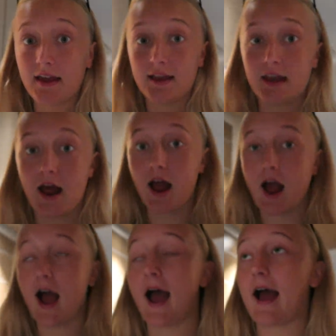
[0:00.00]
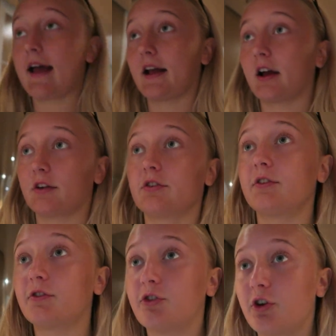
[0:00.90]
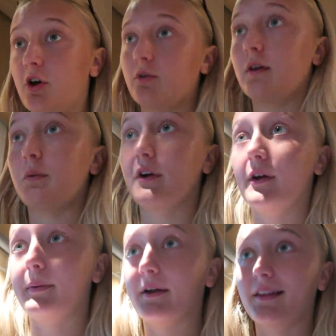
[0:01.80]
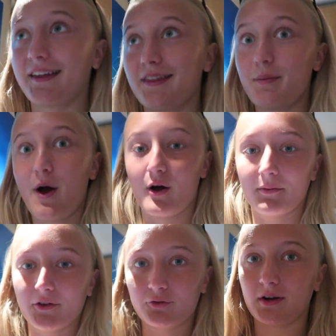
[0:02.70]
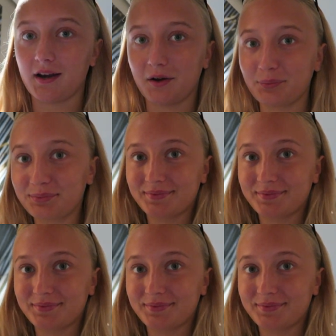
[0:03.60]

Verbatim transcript: and I got to know that we're apparently in the Bahamas right now,